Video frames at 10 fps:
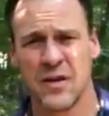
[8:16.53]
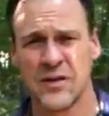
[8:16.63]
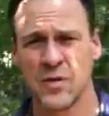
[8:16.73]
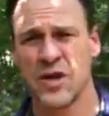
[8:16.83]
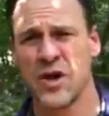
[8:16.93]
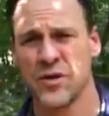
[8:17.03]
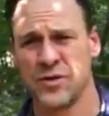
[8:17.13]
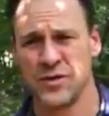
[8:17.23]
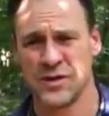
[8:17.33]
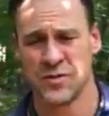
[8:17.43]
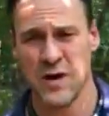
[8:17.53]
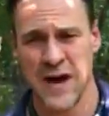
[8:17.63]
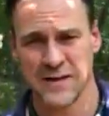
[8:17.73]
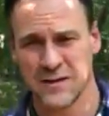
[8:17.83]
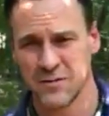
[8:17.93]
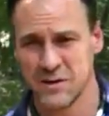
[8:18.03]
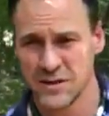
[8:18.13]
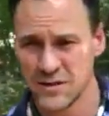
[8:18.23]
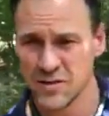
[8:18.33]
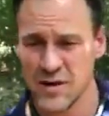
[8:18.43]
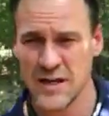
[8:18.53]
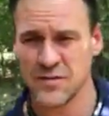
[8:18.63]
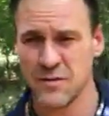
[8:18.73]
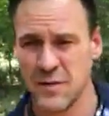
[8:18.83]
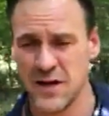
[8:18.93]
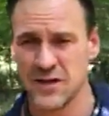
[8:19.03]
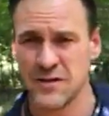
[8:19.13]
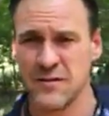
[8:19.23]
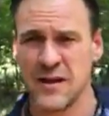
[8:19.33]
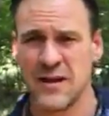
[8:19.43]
as we go through this rags to riches transformation,